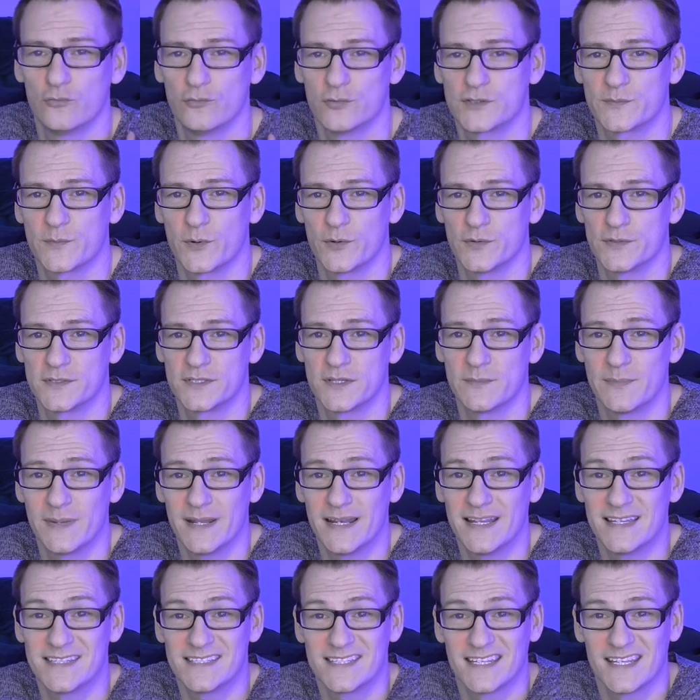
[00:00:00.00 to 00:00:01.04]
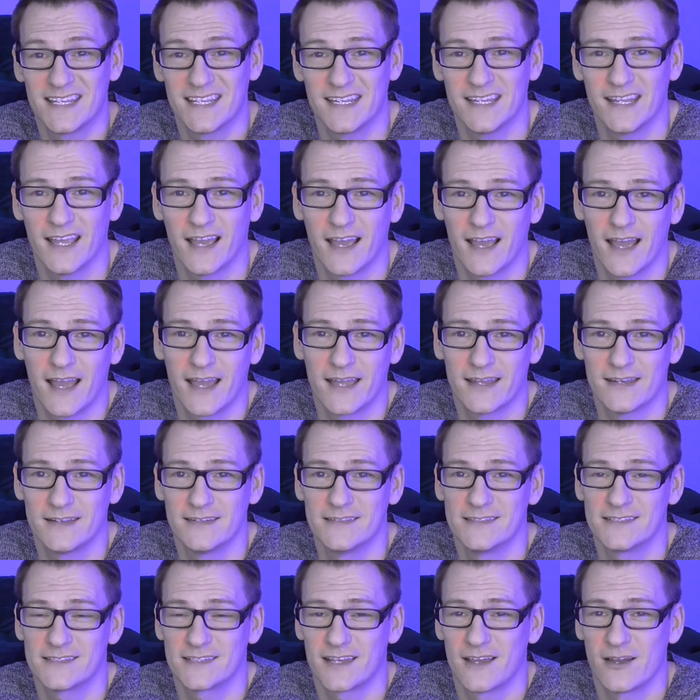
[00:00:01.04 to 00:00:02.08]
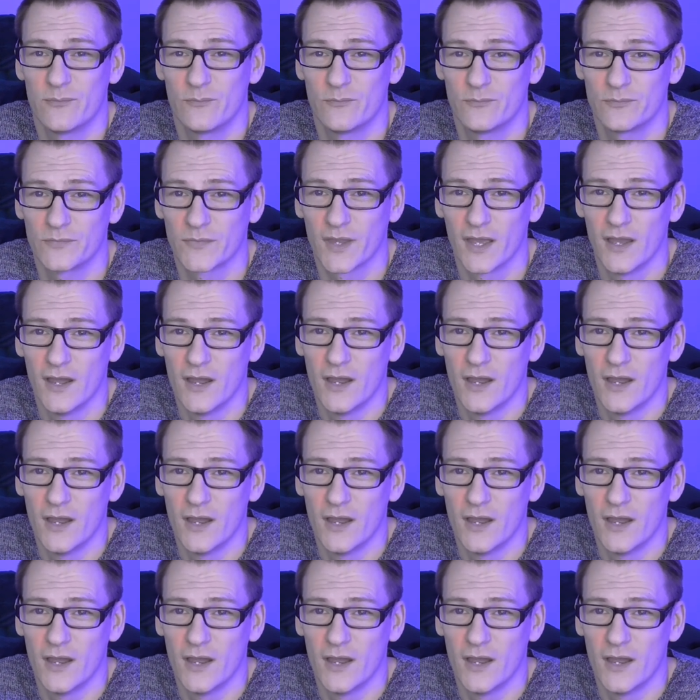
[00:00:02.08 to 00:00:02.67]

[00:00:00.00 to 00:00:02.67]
responsibility, and um,